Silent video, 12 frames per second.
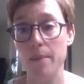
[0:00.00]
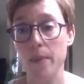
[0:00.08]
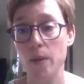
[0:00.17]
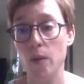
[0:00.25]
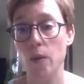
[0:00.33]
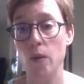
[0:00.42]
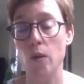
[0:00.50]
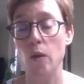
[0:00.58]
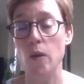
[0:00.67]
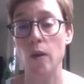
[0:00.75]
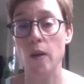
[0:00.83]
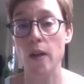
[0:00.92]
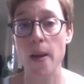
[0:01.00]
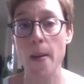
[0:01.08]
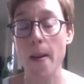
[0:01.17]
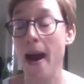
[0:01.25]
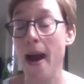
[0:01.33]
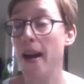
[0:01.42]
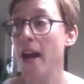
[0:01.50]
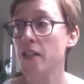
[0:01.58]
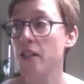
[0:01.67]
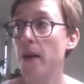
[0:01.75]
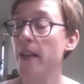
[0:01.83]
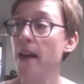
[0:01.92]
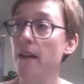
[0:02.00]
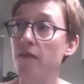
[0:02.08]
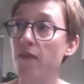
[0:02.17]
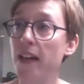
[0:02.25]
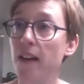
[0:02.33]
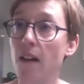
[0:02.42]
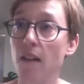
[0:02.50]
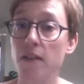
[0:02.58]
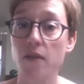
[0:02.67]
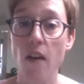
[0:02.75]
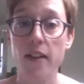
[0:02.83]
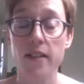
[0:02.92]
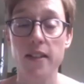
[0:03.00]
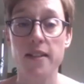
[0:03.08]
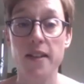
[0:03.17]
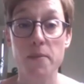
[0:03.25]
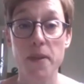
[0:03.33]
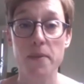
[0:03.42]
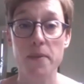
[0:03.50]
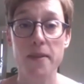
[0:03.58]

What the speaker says: And actually when they're freelance writers, I'm sometimes like,